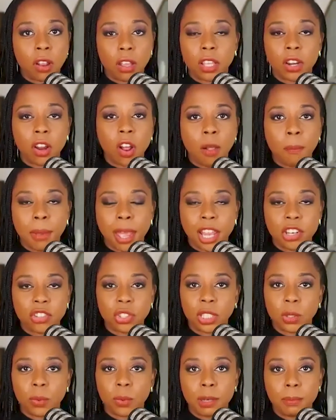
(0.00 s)
gonna all
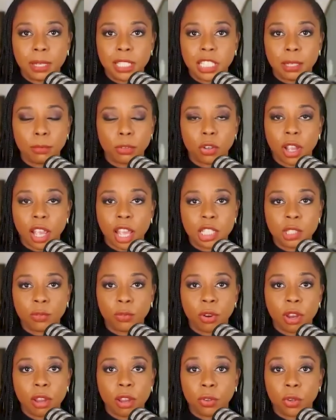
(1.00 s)
magically want to be Democrats
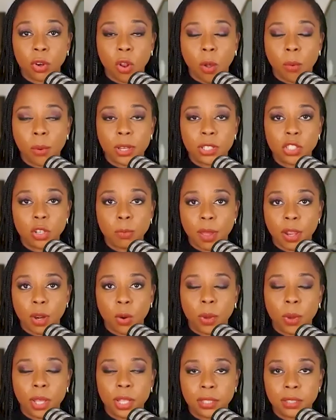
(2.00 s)
forever and always, no matter
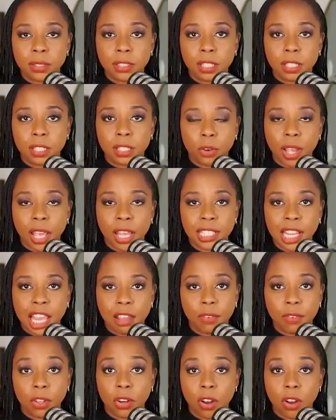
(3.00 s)
what Democrats have on